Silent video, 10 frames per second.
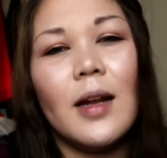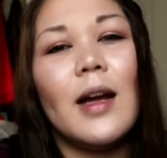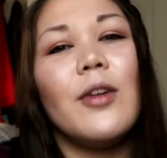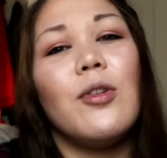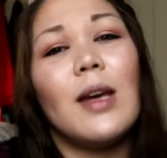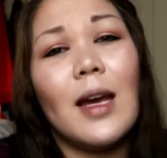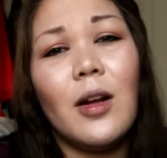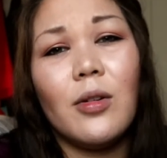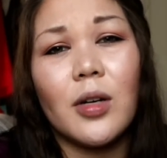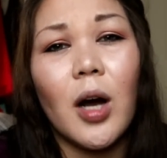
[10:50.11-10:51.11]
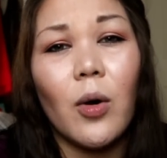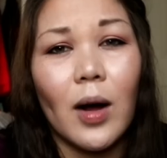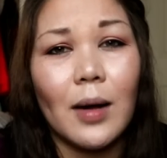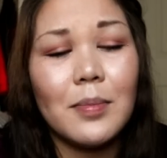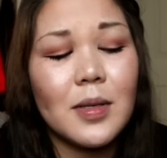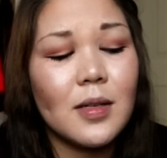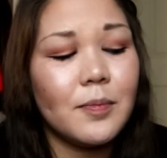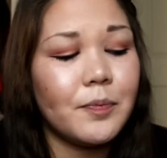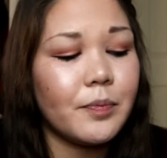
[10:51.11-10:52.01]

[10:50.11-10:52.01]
Now you can go to co-ops,